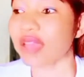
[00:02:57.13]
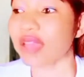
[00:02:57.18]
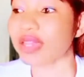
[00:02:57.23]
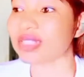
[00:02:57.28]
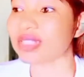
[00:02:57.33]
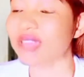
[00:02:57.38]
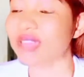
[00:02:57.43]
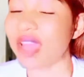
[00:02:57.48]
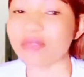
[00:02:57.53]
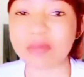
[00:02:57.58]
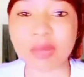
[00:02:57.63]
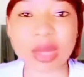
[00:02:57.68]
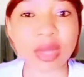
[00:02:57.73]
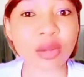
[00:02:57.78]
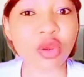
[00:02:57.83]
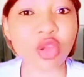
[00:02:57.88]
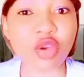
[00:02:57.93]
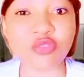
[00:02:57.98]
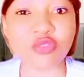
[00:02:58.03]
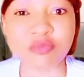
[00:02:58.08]
And if you've
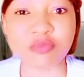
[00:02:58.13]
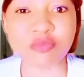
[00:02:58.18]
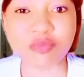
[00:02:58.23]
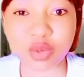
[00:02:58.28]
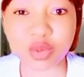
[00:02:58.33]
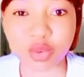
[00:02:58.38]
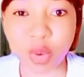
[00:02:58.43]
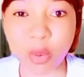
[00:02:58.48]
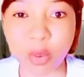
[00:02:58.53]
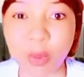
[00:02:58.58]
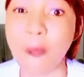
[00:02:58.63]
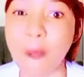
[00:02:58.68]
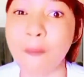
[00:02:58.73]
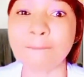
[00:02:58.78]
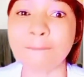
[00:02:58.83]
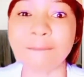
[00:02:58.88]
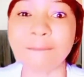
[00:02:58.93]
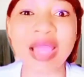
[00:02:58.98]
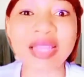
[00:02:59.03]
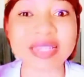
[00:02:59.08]
ever walked away from the
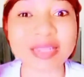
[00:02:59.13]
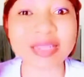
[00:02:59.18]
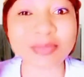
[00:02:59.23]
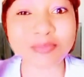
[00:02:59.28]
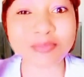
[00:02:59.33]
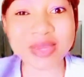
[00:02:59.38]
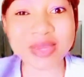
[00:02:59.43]
noise